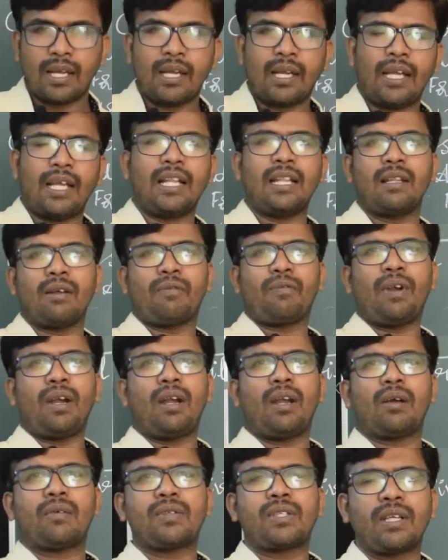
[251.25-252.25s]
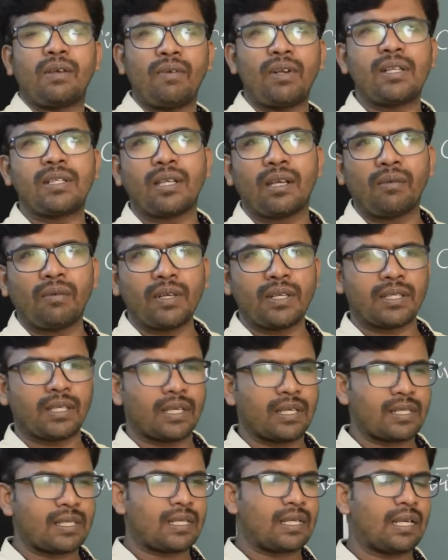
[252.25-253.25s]
In the field of civil
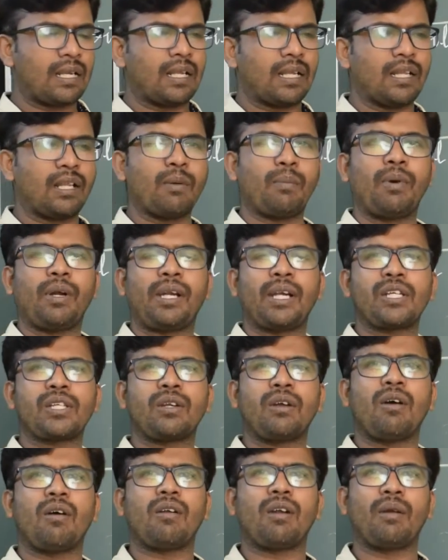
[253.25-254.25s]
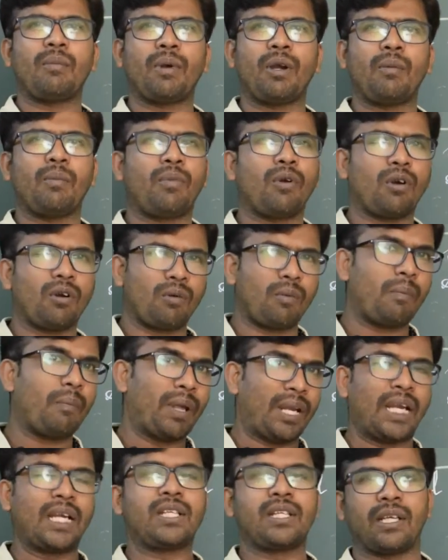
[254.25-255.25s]
services, the British government brought
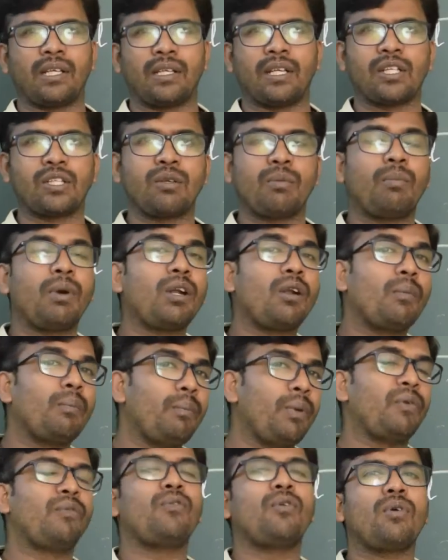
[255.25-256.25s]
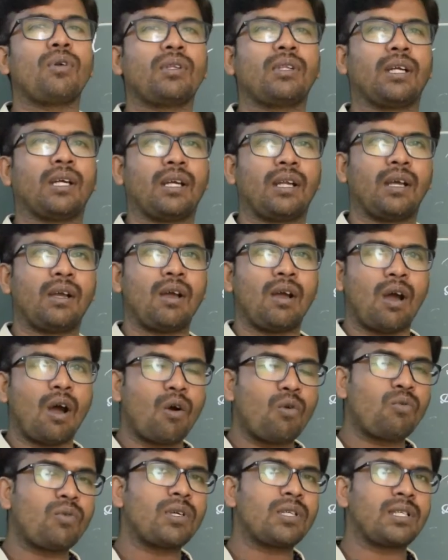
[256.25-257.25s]
many changes. But before that, how
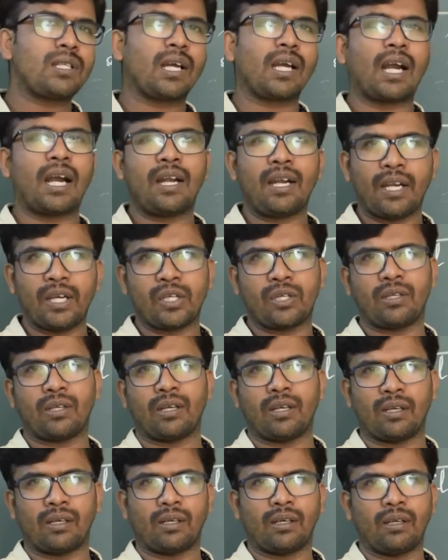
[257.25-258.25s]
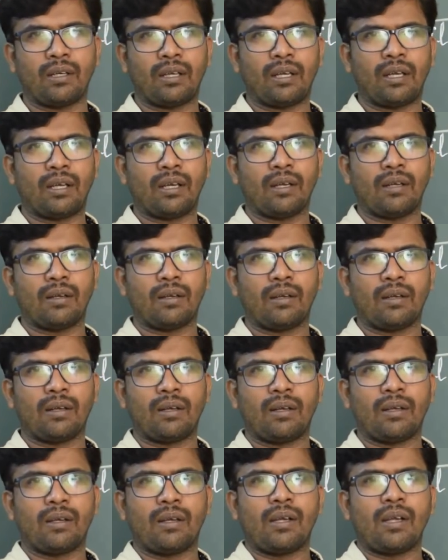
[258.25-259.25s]
was the condition?
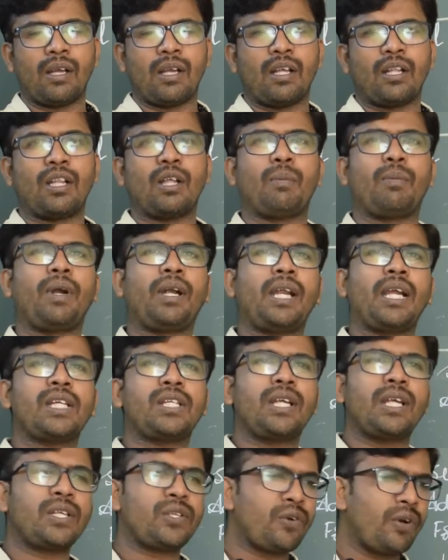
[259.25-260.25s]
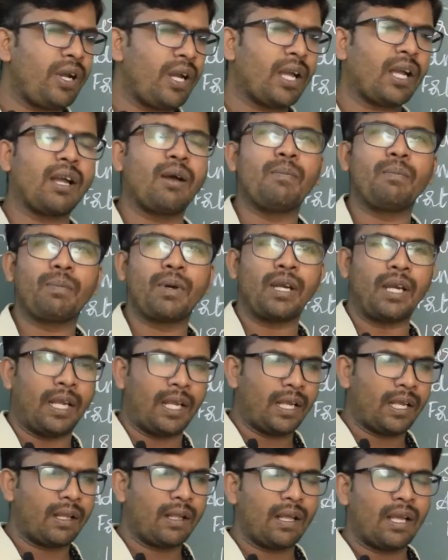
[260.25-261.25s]
The British East India
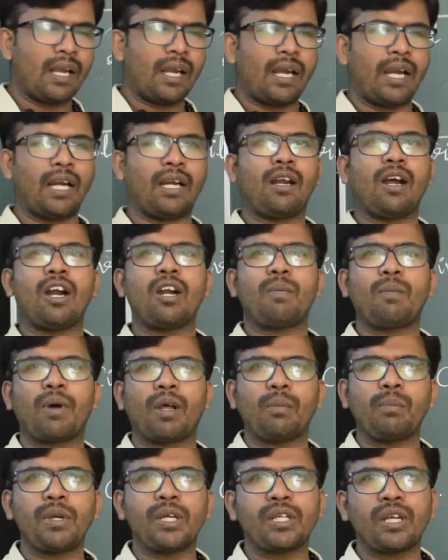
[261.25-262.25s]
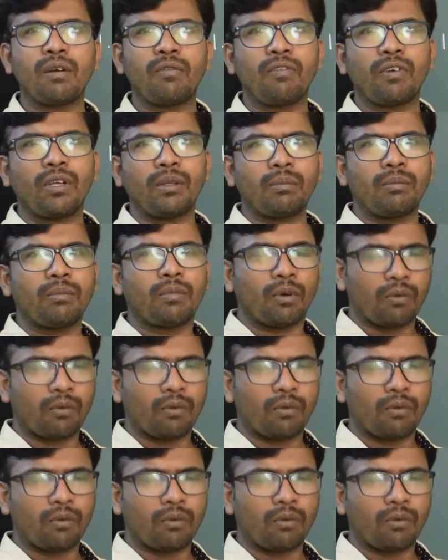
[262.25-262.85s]
Company, it got permission from